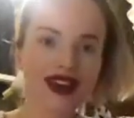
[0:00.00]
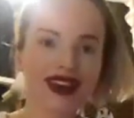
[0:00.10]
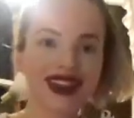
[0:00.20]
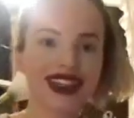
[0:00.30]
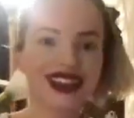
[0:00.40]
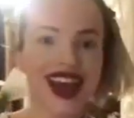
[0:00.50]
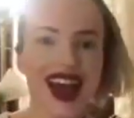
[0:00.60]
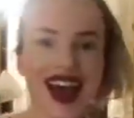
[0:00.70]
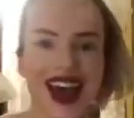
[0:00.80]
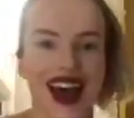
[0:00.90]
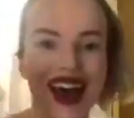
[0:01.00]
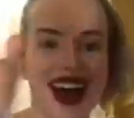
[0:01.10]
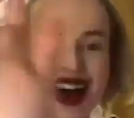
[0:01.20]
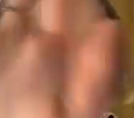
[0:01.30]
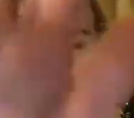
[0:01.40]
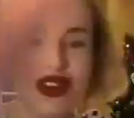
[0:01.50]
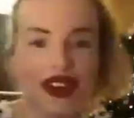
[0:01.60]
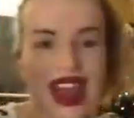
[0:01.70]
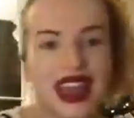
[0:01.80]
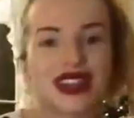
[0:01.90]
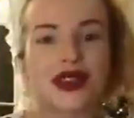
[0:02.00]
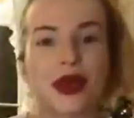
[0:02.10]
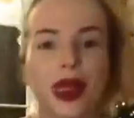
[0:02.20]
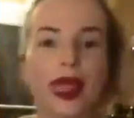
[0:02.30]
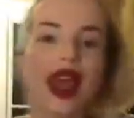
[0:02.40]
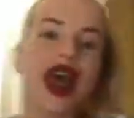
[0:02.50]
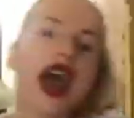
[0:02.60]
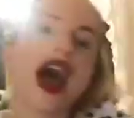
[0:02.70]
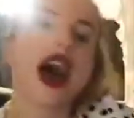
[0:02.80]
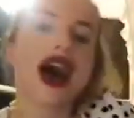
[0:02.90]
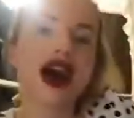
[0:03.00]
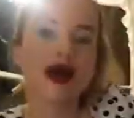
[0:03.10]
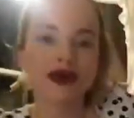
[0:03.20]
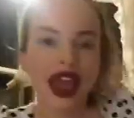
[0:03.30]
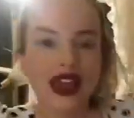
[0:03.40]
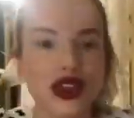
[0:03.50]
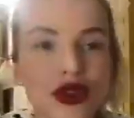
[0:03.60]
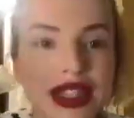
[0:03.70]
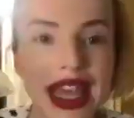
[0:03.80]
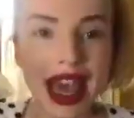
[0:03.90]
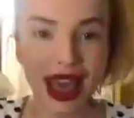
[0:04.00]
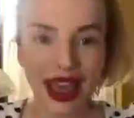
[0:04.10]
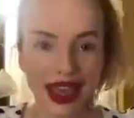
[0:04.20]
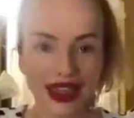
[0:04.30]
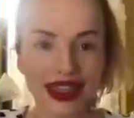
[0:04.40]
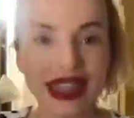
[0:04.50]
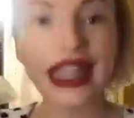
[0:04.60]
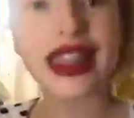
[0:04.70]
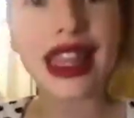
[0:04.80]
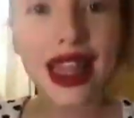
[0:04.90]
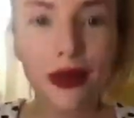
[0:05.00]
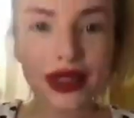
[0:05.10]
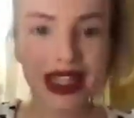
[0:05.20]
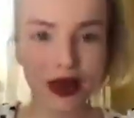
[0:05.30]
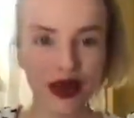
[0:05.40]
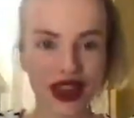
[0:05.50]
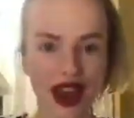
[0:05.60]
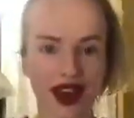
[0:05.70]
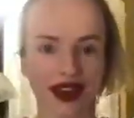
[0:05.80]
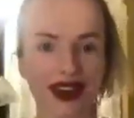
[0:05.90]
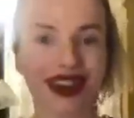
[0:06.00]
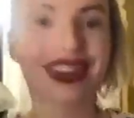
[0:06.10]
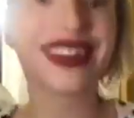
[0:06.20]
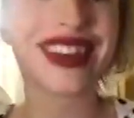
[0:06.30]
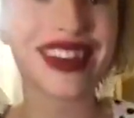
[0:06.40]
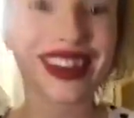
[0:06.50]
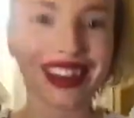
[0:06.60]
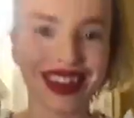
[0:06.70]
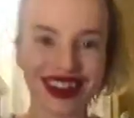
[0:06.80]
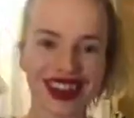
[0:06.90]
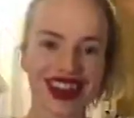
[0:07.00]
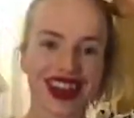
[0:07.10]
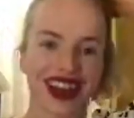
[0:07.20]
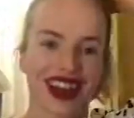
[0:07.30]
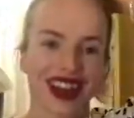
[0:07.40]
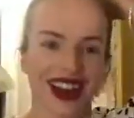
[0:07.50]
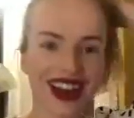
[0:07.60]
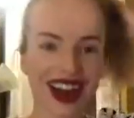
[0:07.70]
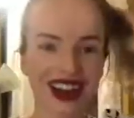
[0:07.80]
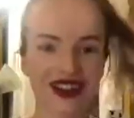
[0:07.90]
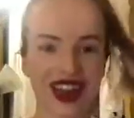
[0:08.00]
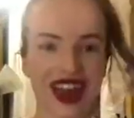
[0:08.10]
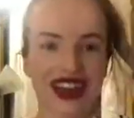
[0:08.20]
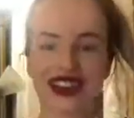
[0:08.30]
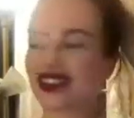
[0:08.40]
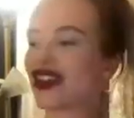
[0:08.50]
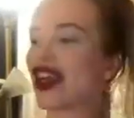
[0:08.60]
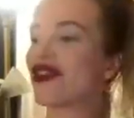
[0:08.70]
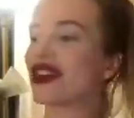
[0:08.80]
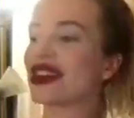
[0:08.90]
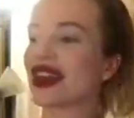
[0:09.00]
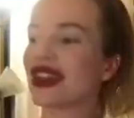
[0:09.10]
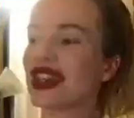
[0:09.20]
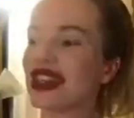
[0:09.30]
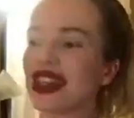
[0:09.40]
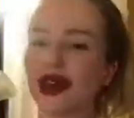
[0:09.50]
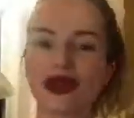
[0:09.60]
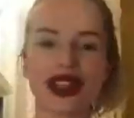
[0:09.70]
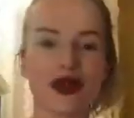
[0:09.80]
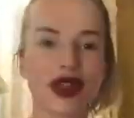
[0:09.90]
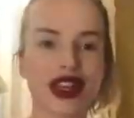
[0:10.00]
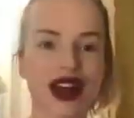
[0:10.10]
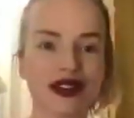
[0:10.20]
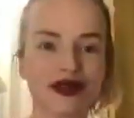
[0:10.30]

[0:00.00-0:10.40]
Good job. All right. Can you say the teeth, the lips, the tip of the tongue? All right, try that. Just try that for a sec. The teeth, the lips, the tip of the tongue.